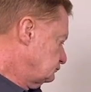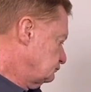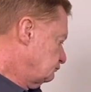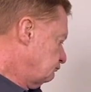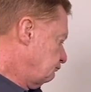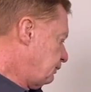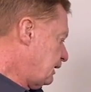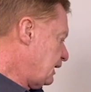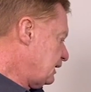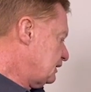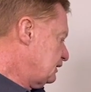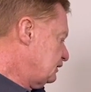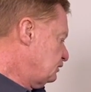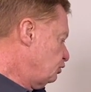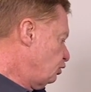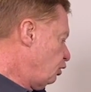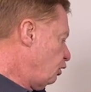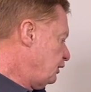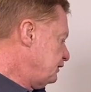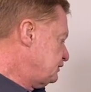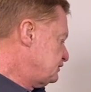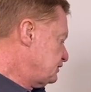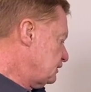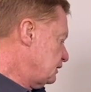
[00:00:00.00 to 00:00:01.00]
back at
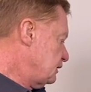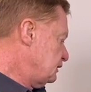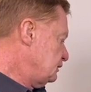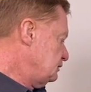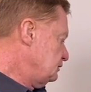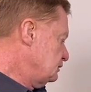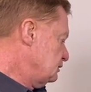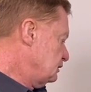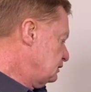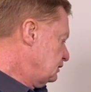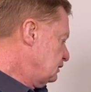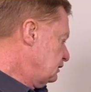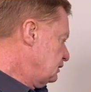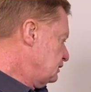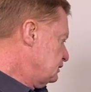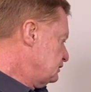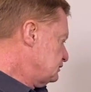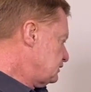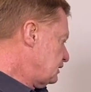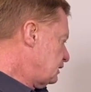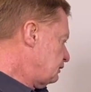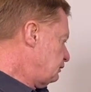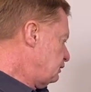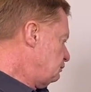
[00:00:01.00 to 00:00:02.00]
19,
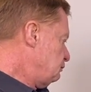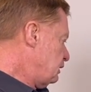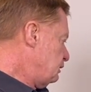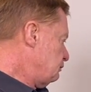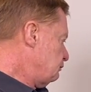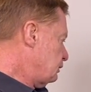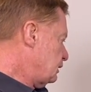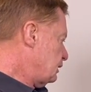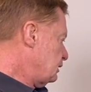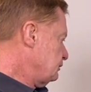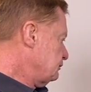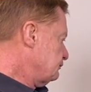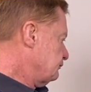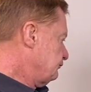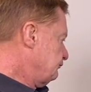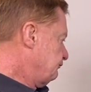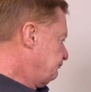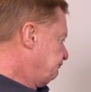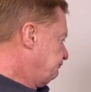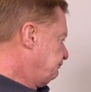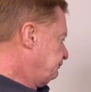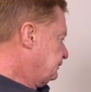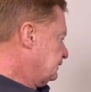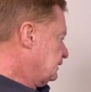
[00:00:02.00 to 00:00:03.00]
so remember,
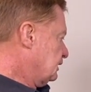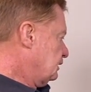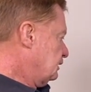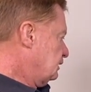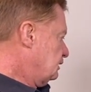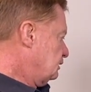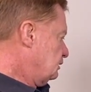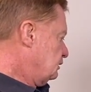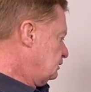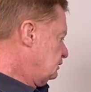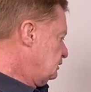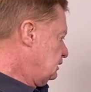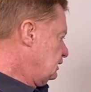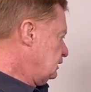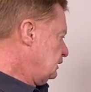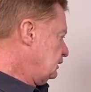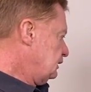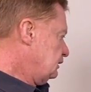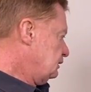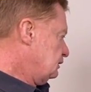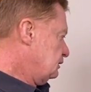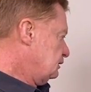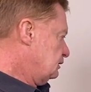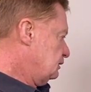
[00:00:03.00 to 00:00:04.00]

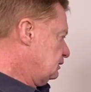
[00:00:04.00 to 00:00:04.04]
nearly